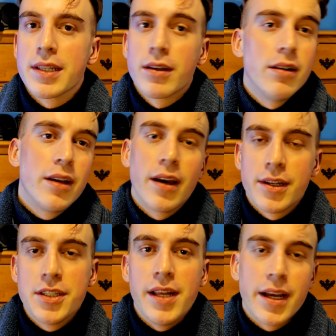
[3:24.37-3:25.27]
It's like, oh
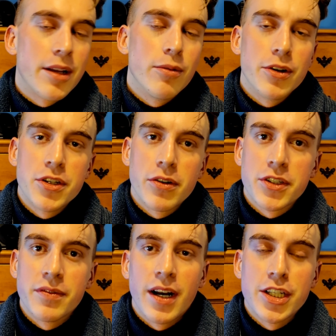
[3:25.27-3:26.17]
yeah, today I can wear it to
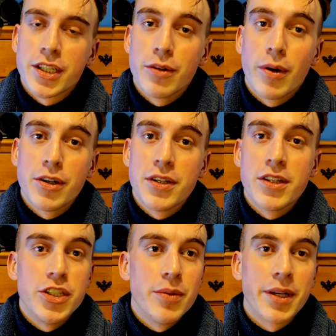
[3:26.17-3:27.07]
survive. I can wear it to
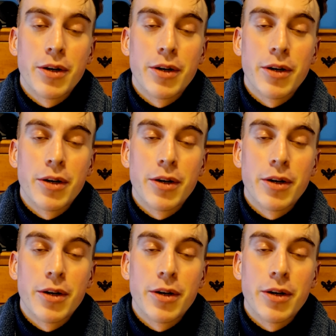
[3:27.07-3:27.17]
the gym.